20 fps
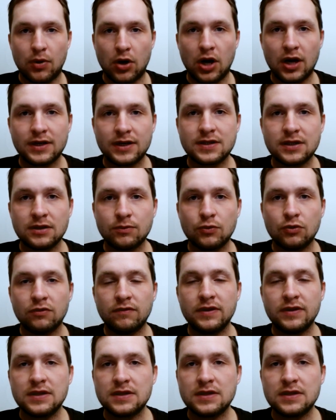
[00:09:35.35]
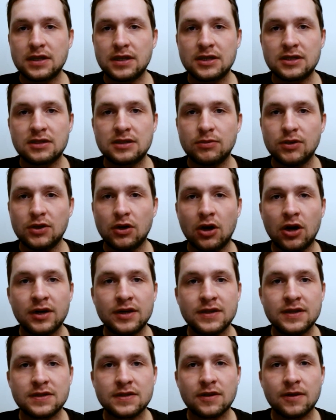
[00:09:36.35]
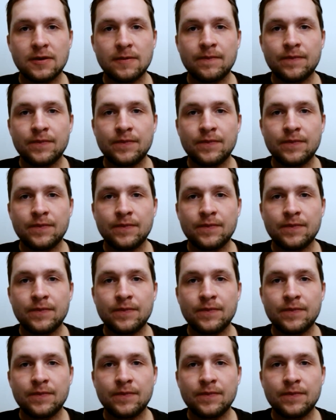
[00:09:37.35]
boxing movies, and to be honest,